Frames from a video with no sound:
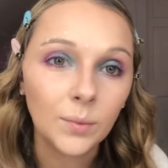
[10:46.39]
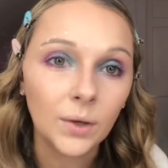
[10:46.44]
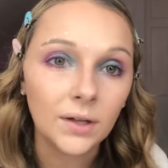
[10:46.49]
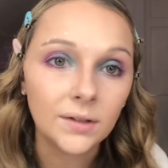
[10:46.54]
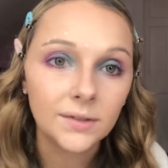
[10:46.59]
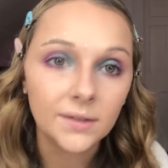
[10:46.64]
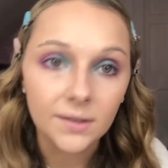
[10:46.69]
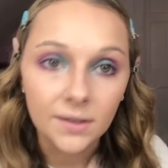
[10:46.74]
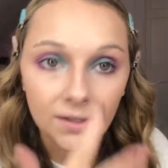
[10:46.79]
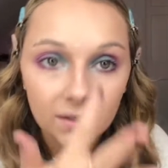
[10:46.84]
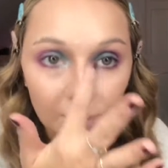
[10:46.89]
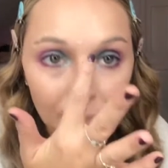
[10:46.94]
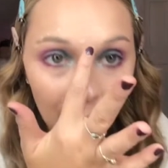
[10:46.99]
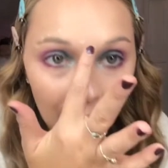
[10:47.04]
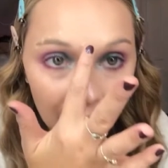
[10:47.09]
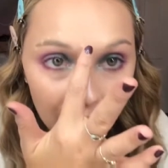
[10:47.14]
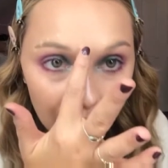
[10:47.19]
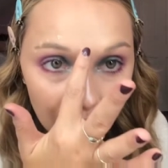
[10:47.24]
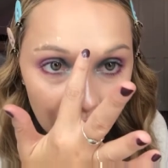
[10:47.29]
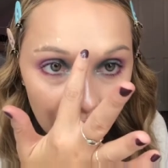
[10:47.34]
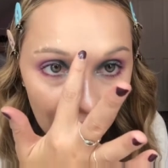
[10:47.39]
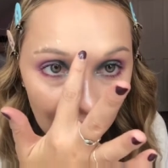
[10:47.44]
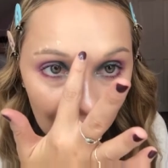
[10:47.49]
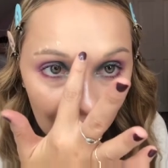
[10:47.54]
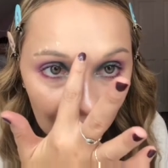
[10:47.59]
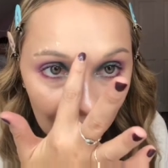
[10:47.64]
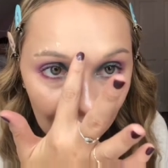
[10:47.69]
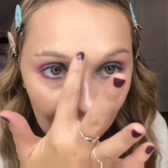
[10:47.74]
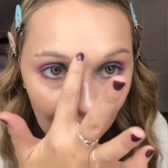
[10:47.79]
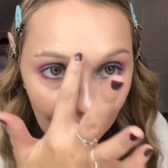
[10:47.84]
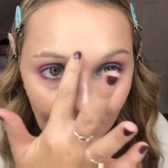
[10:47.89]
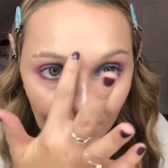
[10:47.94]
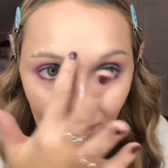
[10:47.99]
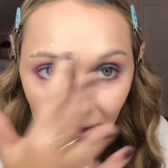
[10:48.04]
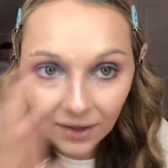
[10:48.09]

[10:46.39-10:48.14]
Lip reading: onto the sponge and I can